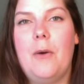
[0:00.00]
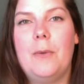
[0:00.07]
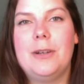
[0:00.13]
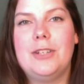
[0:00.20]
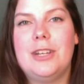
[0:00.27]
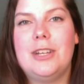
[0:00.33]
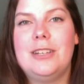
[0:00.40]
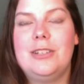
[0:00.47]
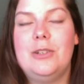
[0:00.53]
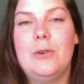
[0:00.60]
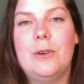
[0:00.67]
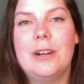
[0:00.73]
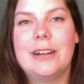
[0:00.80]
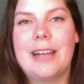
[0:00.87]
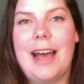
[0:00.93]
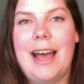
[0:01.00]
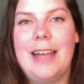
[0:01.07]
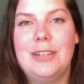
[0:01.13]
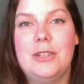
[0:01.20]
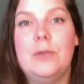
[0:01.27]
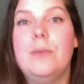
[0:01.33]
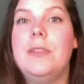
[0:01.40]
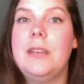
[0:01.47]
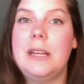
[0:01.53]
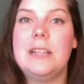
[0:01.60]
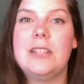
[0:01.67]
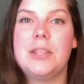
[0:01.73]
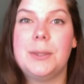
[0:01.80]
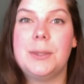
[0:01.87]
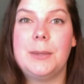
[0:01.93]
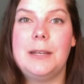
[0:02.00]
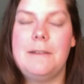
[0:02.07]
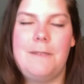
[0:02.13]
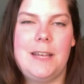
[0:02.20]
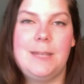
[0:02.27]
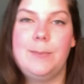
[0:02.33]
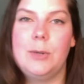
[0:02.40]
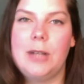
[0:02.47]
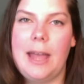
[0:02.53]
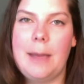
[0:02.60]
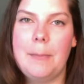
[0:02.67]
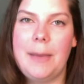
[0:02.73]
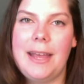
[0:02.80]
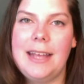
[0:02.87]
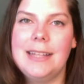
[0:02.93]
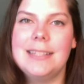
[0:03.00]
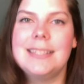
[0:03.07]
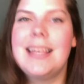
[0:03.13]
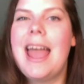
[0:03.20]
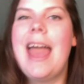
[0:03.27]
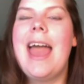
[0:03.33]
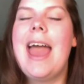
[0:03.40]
which is your guide to these 3 Facebook campaigns.